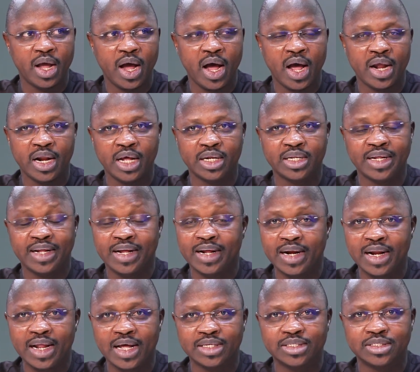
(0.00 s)
and at a
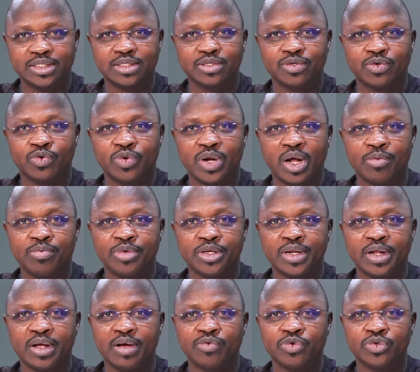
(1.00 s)
glance you would have
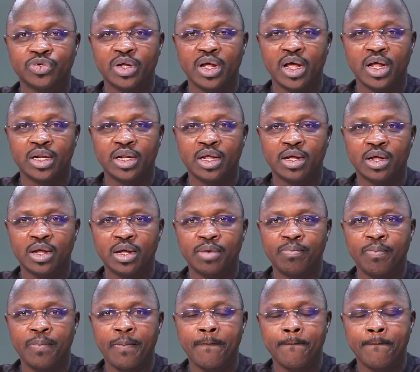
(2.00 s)
been able, the